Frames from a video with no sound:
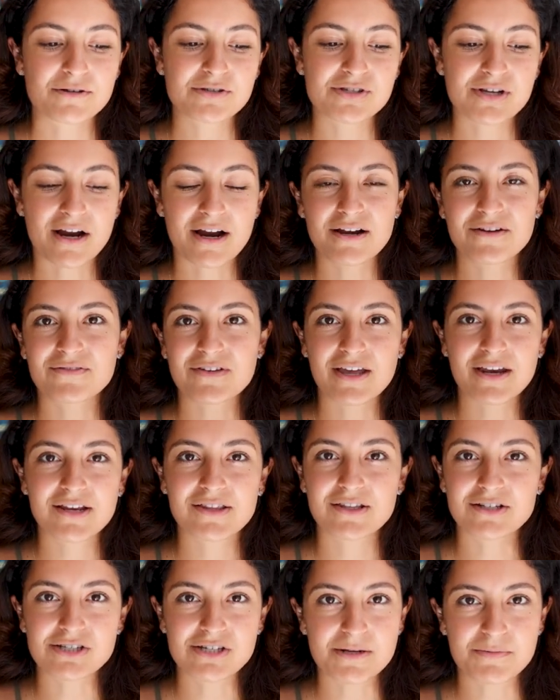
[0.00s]
was tired of
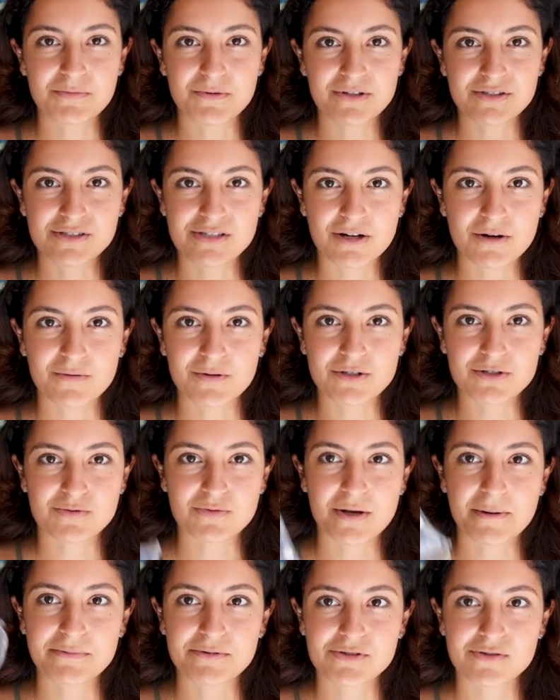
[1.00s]
getting the cheap ones that
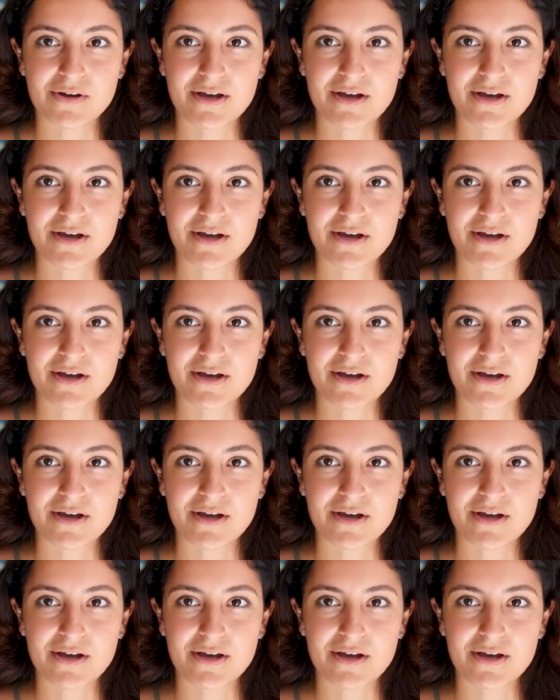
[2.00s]
always ripped,